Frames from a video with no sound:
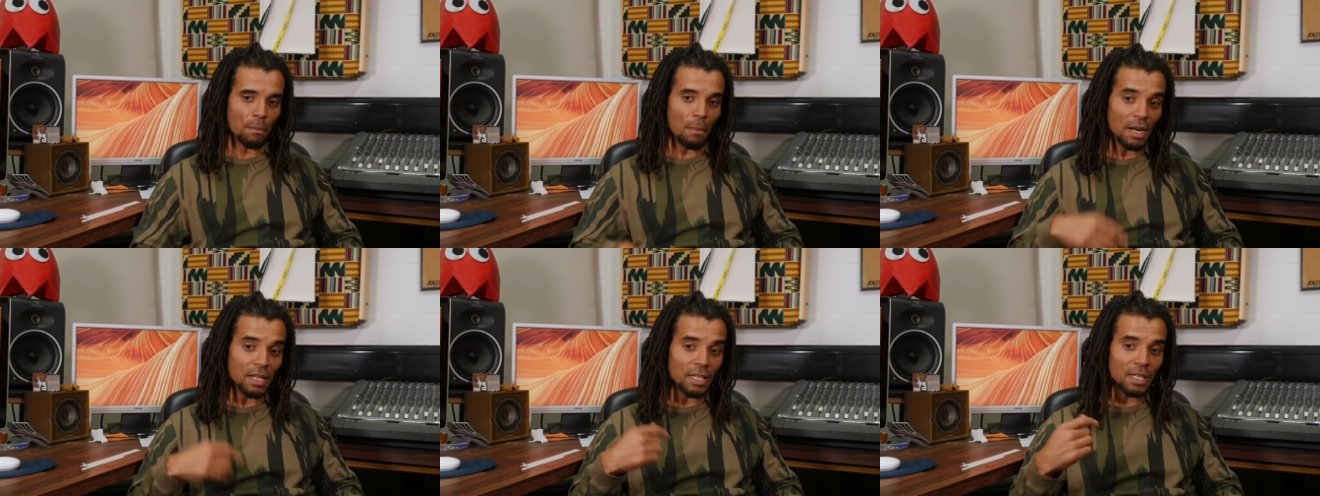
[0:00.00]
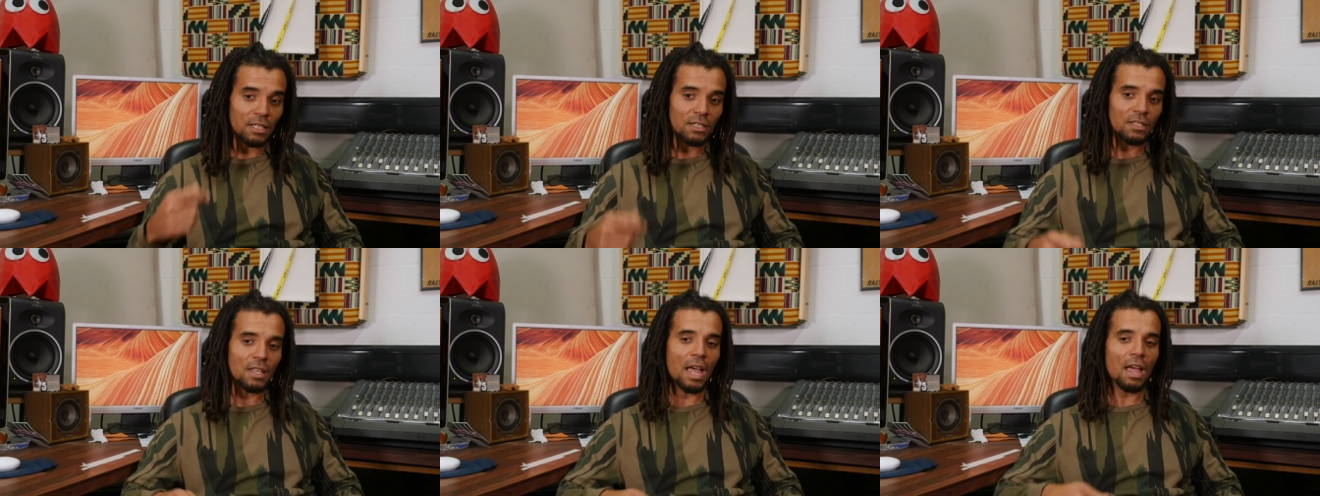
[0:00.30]

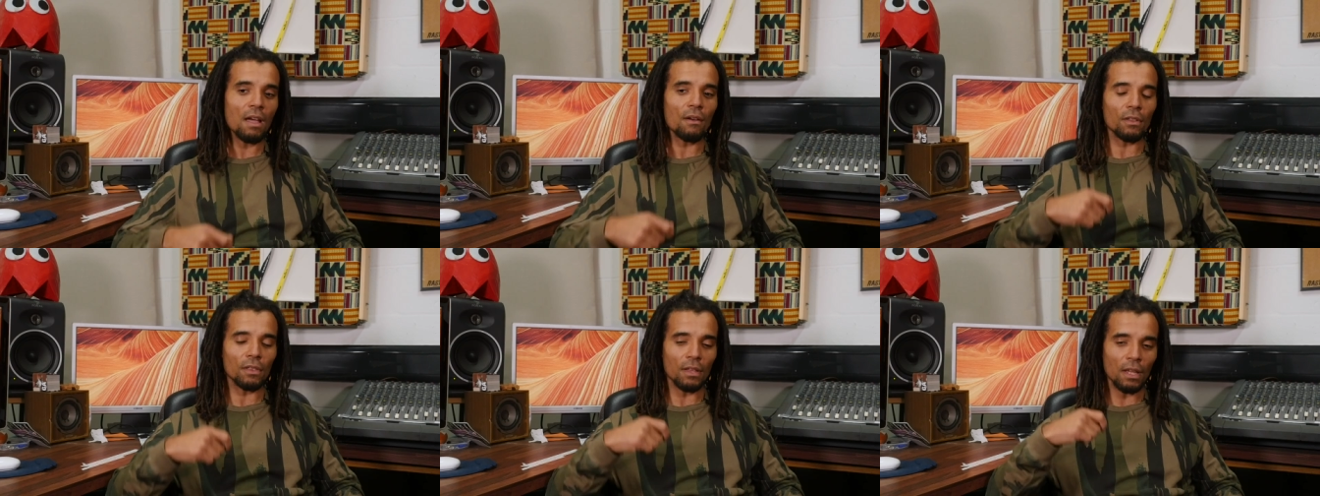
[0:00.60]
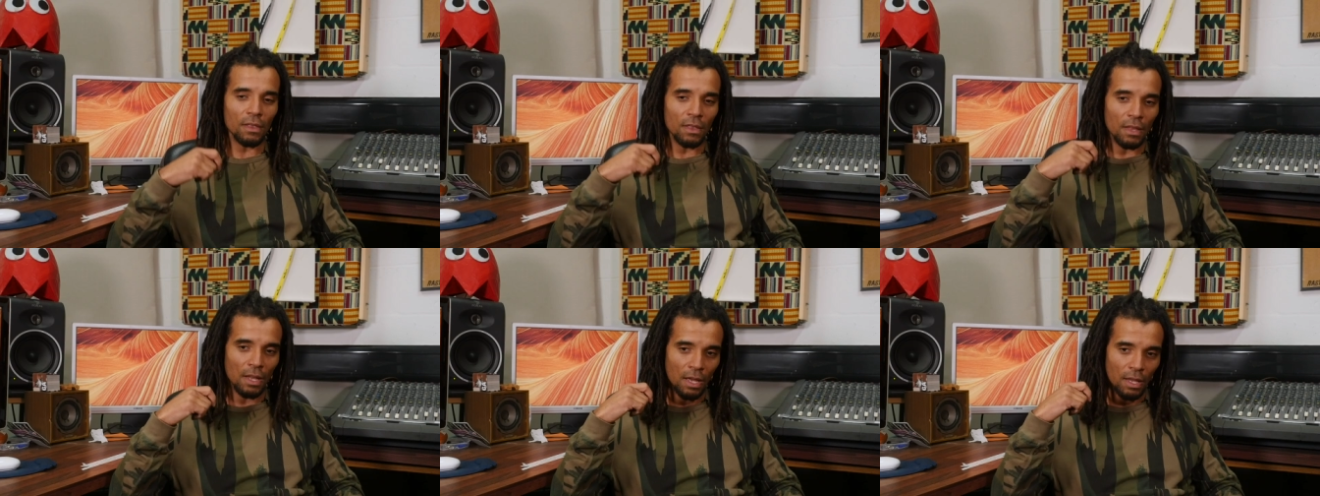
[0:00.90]
money is there, and,
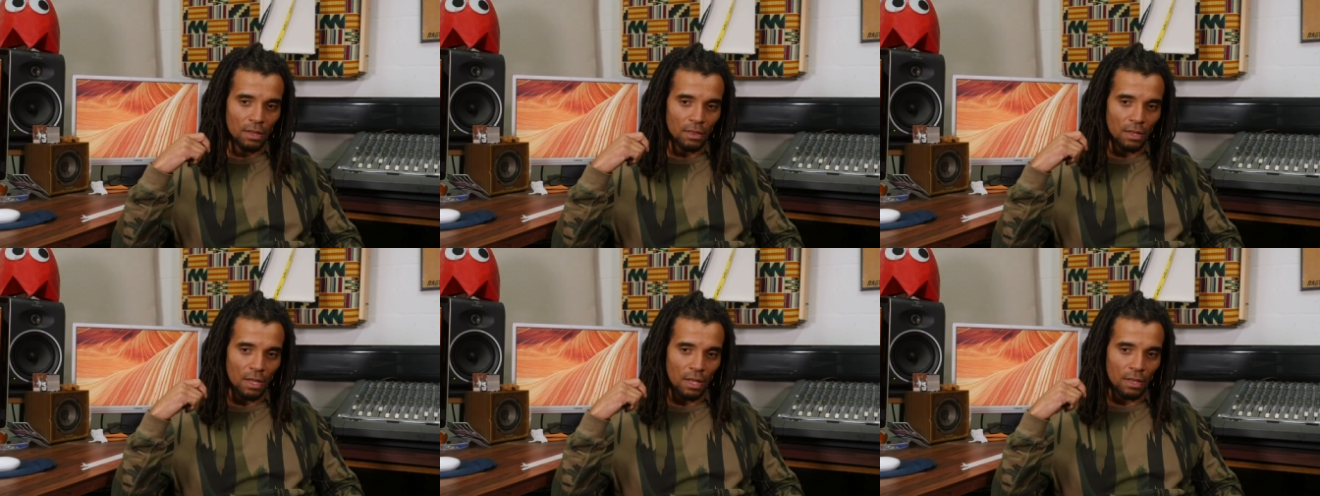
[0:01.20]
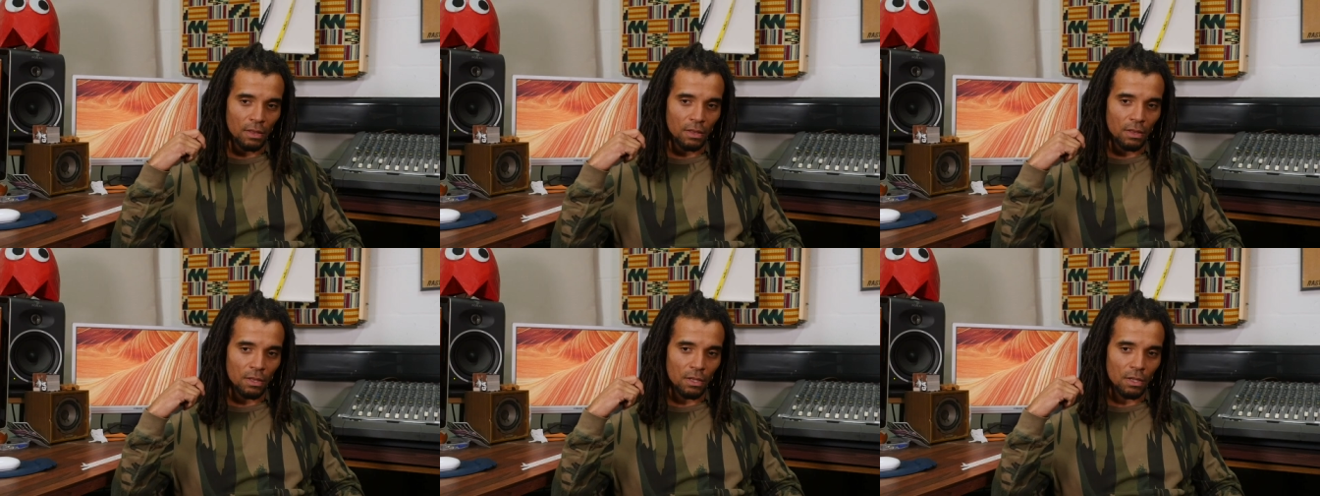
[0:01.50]
and, and,
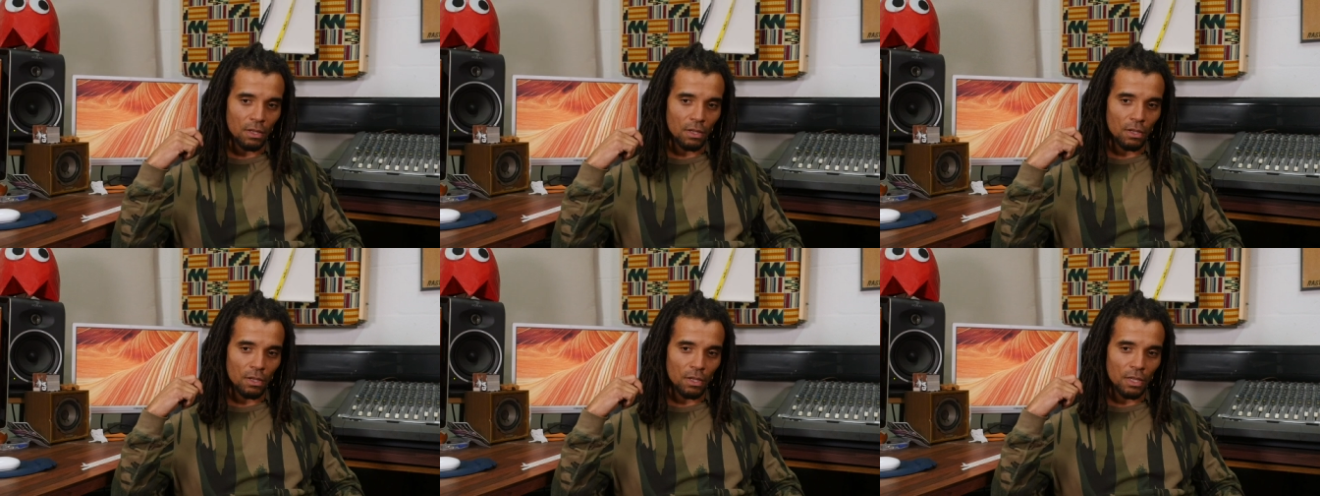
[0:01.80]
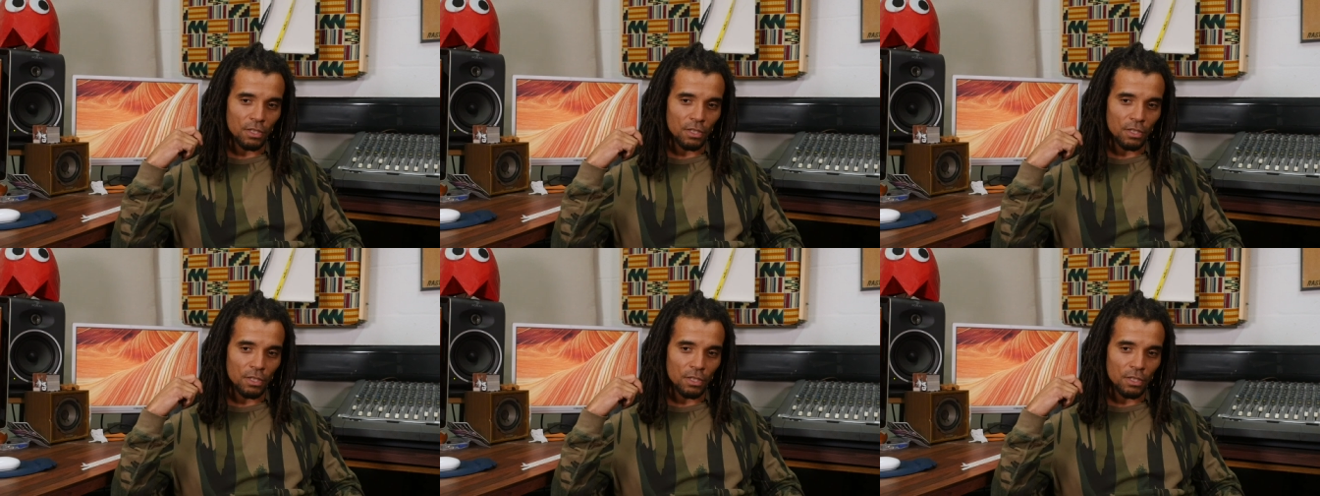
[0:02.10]
and the,